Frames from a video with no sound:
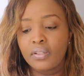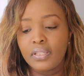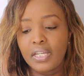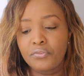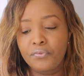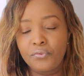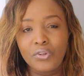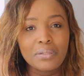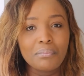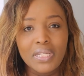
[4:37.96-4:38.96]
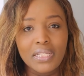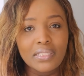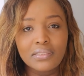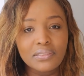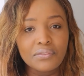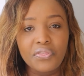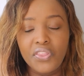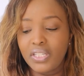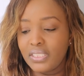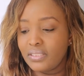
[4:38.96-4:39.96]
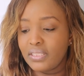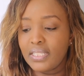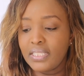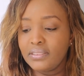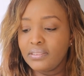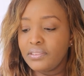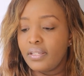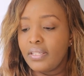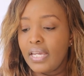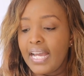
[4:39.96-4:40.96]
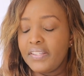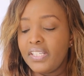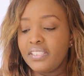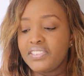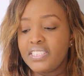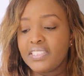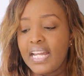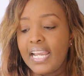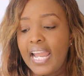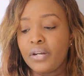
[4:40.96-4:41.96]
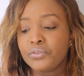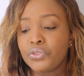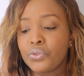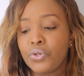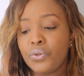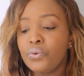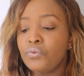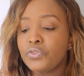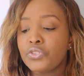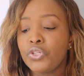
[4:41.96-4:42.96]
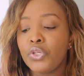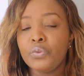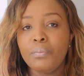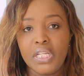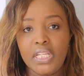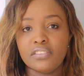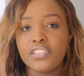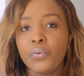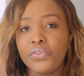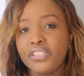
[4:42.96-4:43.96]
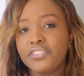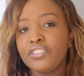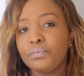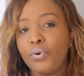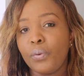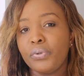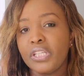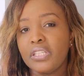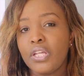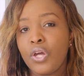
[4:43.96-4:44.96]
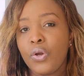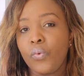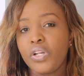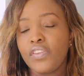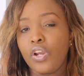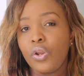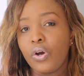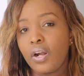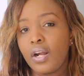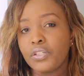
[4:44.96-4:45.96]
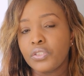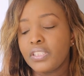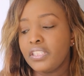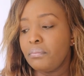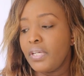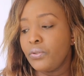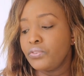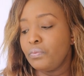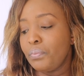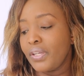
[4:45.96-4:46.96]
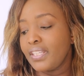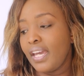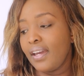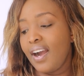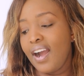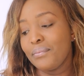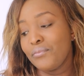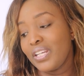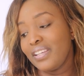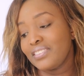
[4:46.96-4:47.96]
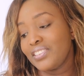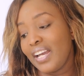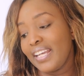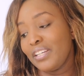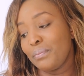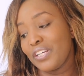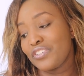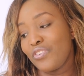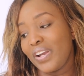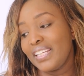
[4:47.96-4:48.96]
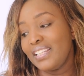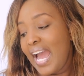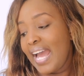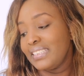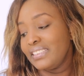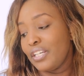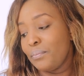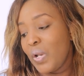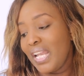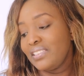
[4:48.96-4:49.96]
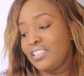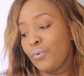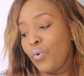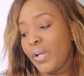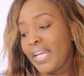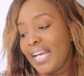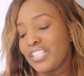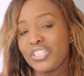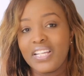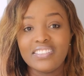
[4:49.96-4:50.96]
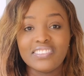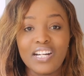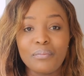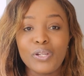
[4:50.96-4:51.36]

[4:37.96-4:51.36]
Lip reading: like 3 minutes and 30 seconds. Yeah, and then it says allow to cool for 2 minutes. So this is probably one of the longer cooking meals, but yeah, I'm really excited about trying it, and let's see what it actually ends up